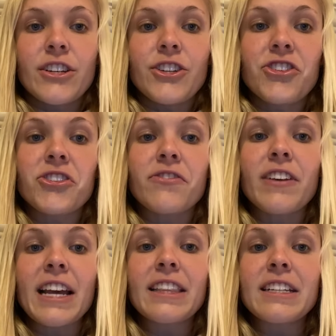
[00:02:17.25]
You should
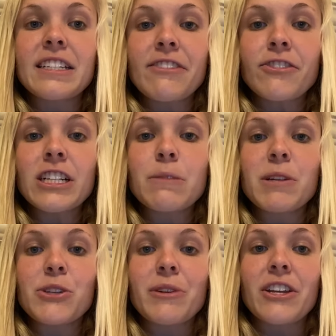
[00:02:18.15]
find the difference
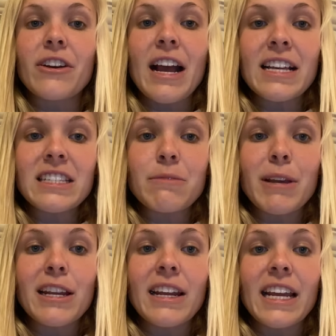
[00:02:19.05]
between your
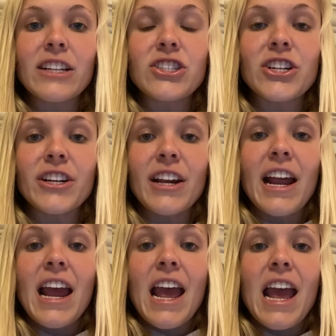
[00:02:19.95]
estimated answer
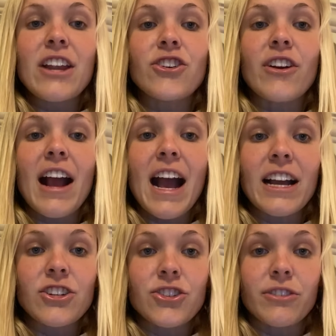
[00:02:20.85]
and your
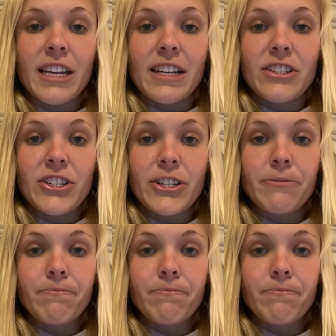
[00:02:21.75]
actual answer.